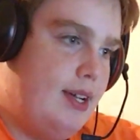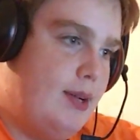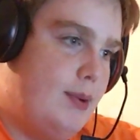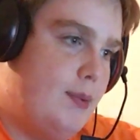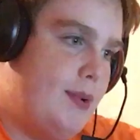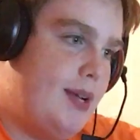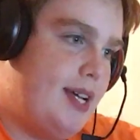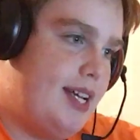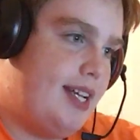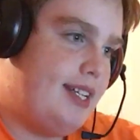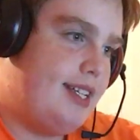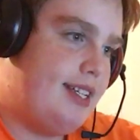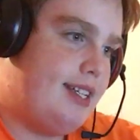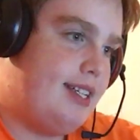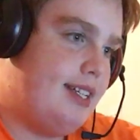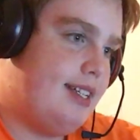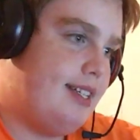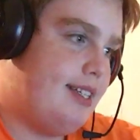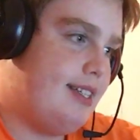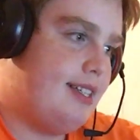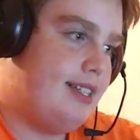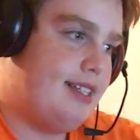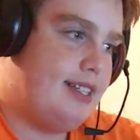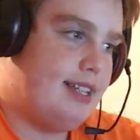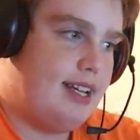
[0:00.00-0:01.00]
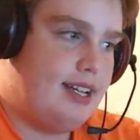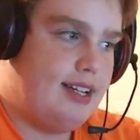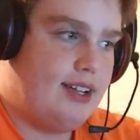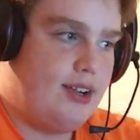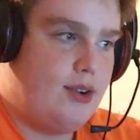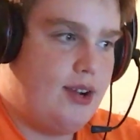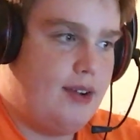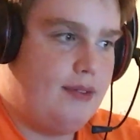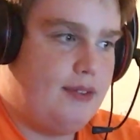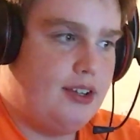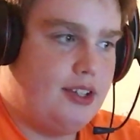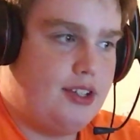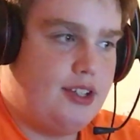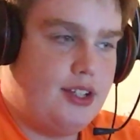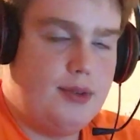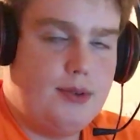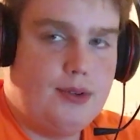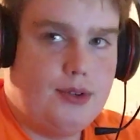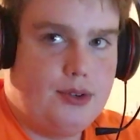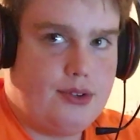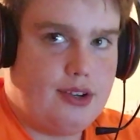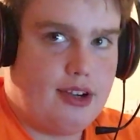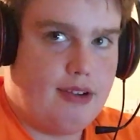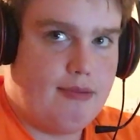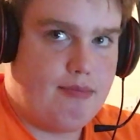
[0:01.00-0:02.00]
which is designed to go after
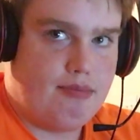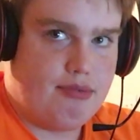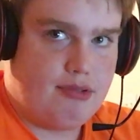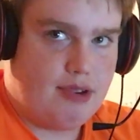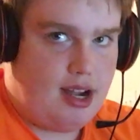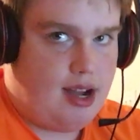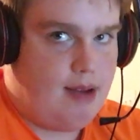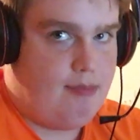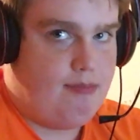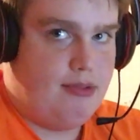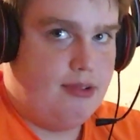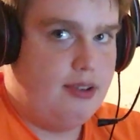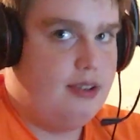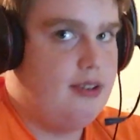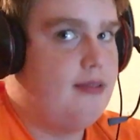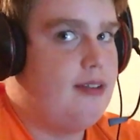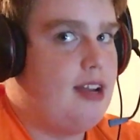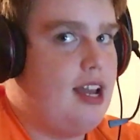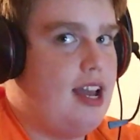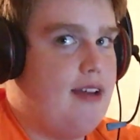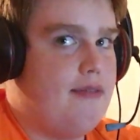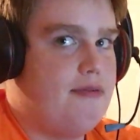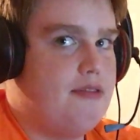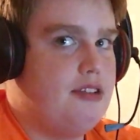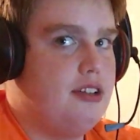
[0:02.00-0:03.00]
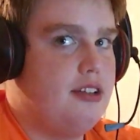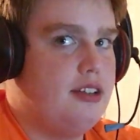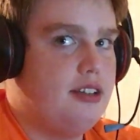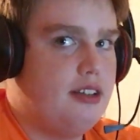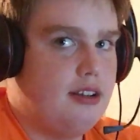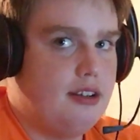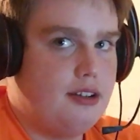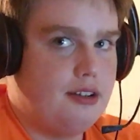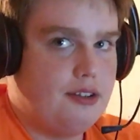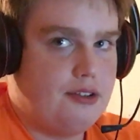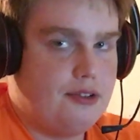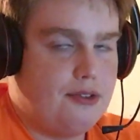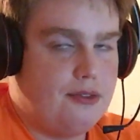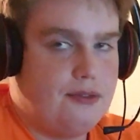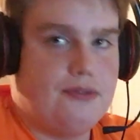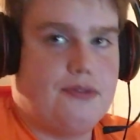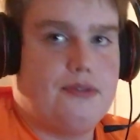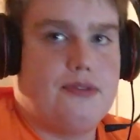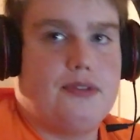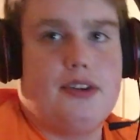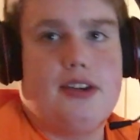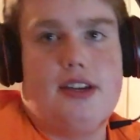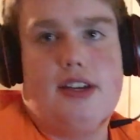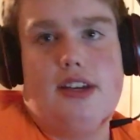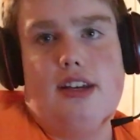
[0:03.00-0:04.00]
two-wheel drive proper after years
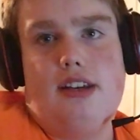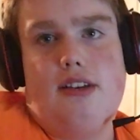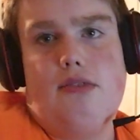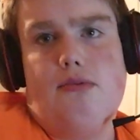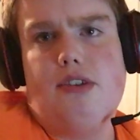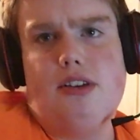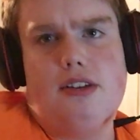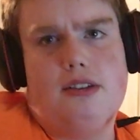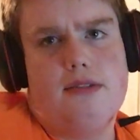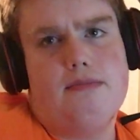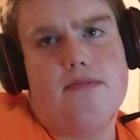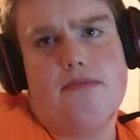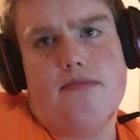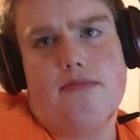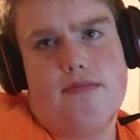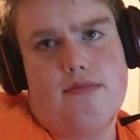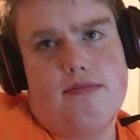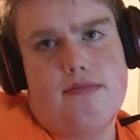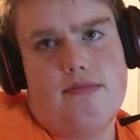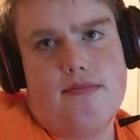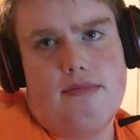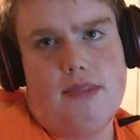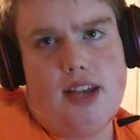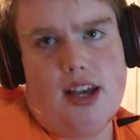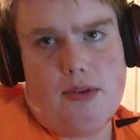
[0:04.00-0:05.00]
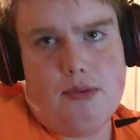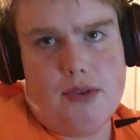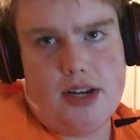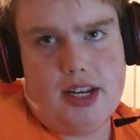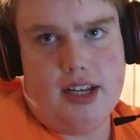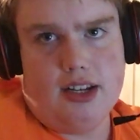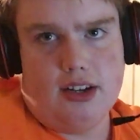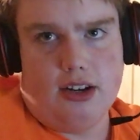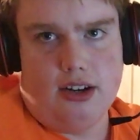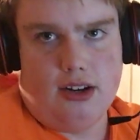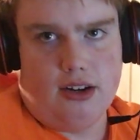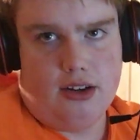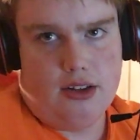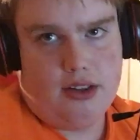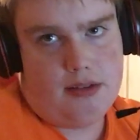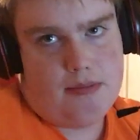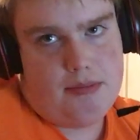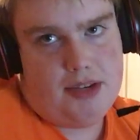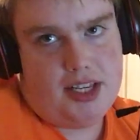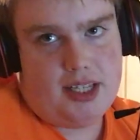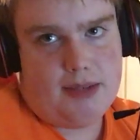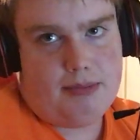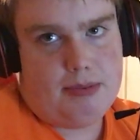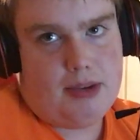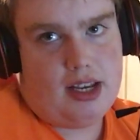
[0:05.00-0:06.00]
of, not winning all the
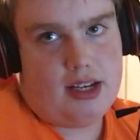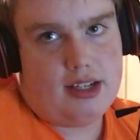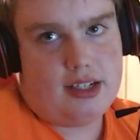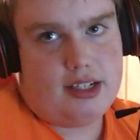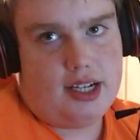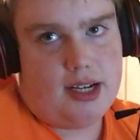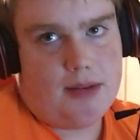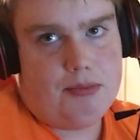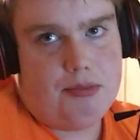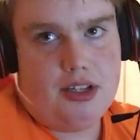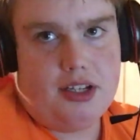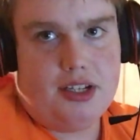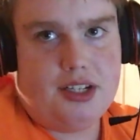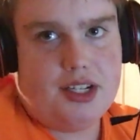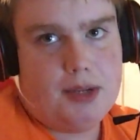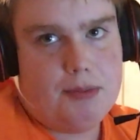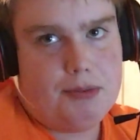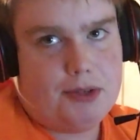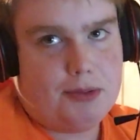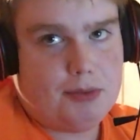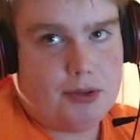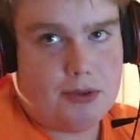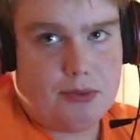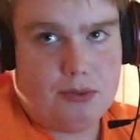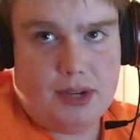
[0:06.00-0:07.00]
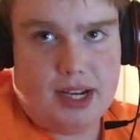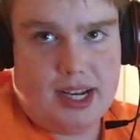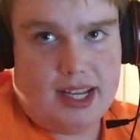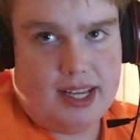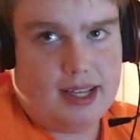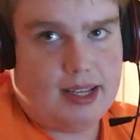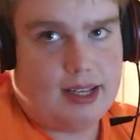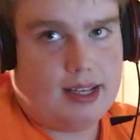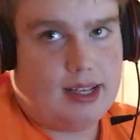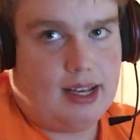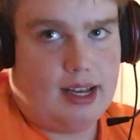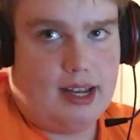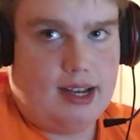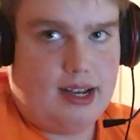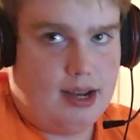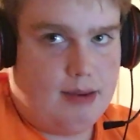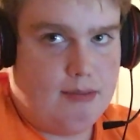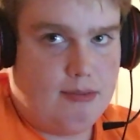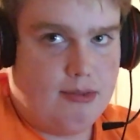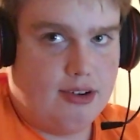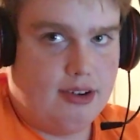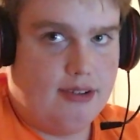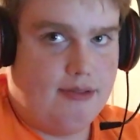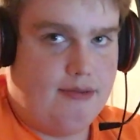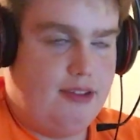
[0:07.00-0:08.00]
B-Spec championships, but winning a
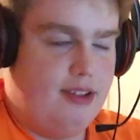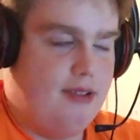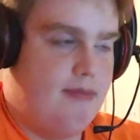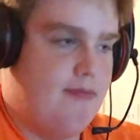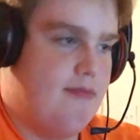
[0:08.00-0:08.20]
number of